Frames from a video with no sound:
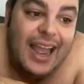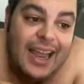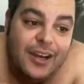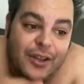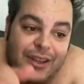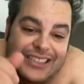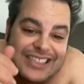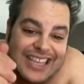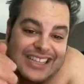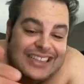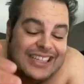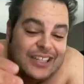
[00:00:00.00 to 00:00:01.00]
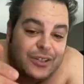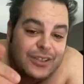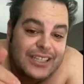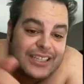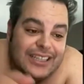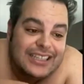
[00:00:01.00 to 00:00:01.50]
I know that's like
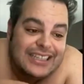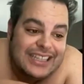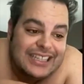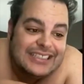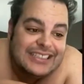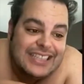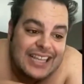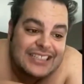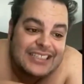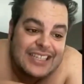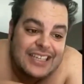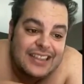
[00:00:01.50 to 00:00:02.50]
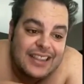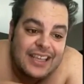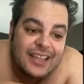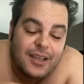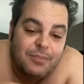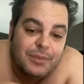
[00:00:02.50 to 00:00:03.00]
literally the least sexy
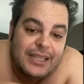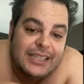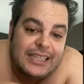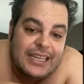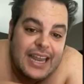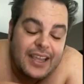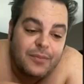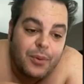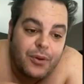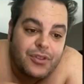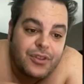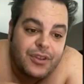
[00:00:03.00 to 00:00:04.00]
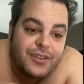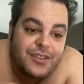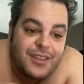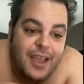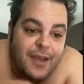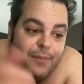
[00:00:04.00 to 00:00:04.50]
thing a completely naked person
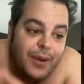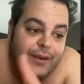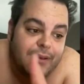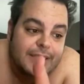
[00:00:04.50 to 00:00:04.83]
could say, but...